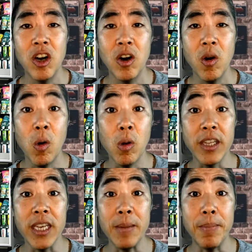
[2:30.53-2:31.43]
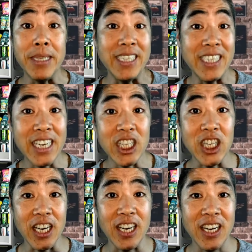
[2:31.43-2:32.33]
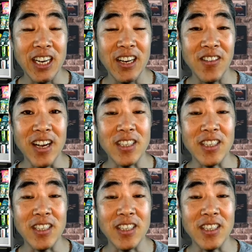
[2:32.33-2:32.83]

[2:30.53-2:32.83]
holding position, right?